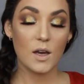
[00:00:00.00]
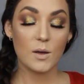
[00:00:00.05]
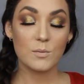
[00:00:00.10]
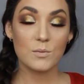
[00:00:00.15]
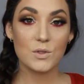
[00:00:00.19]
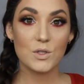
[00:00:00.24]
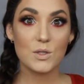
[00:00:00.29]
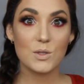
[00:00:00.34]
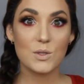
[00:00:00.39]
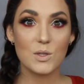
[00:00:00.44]

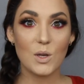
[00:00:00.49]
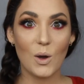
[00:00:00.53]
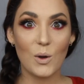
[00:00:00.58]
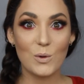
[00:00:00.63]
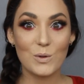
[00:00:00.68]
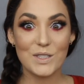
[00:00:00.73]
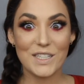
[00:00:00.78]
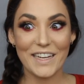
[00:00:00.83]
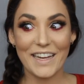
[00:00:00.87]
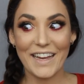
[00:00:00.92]
I'm
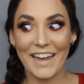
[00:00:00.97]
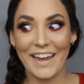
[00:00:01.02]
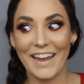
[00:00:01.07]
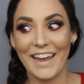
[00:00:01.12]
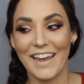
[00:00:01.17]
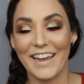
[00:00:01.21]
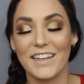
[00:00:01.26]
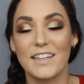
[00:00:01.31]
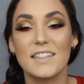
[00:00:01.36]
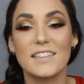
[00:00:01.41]
so digging
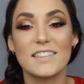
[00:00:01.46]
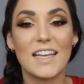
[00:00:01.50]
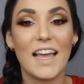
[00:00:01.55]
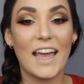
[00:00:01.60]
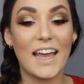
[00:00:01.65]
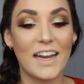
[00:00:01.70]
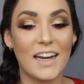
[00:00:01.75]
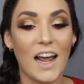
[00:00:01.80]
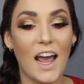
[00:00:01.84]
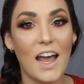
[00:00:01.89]
it.
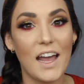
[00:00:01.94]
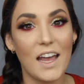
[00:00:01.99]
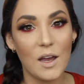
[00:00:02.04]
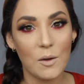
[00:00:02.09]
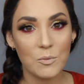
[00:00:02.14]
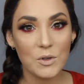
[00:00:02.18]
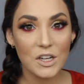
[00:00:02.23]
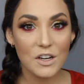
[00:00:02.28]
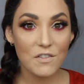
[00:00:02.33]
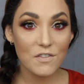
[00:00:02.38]
And I
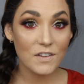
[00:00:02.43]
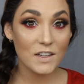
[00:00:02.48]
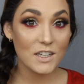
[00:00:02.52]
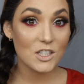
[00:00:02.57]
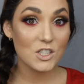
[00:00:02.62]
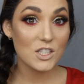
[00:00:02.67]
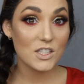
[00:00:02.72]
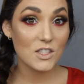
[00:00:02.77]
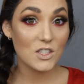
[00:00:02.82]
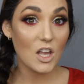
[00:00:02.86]
am gonna
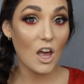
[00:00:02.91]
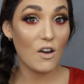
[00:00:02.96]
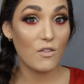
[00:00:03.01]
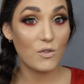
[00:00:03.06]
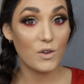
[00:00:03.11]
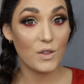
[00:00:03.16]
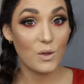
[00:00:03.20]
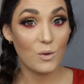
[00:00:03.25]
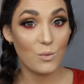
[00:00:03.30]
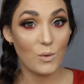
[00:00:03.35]
finish this
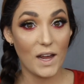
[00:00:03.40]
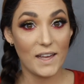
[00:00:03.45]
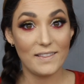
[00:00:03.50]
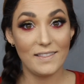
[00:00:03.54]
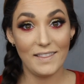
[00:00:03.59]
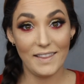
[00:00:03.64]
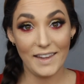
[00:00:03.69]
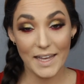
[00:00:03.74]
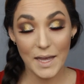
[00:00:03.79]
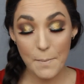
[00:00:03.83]
off with a
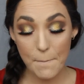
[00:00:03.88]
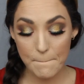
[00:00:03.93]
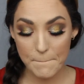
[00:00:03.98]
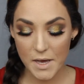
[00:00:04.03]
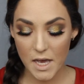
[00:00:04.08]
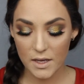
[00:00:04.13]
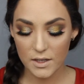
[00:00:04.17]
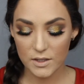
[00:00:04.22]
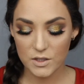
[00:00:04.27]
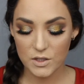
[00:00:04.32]
red lip.